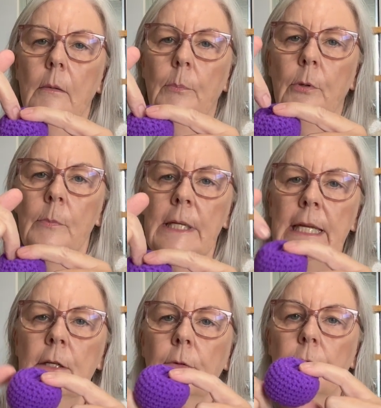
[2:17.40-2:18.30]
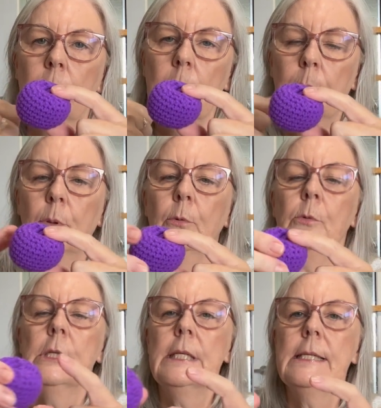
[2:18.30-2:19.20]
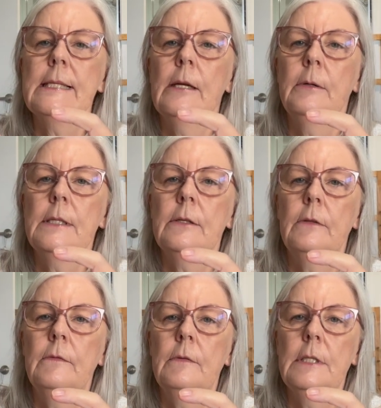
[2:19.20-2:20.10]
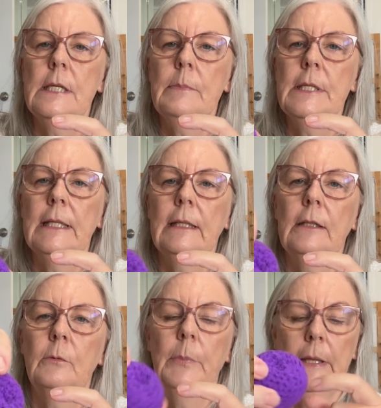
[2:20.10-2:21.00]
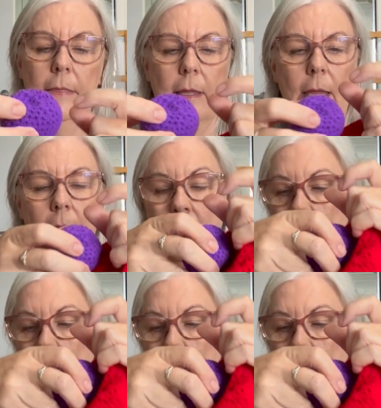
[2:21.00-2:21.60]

put my needle through and pulled it, so it sort of dipped in a little bit there.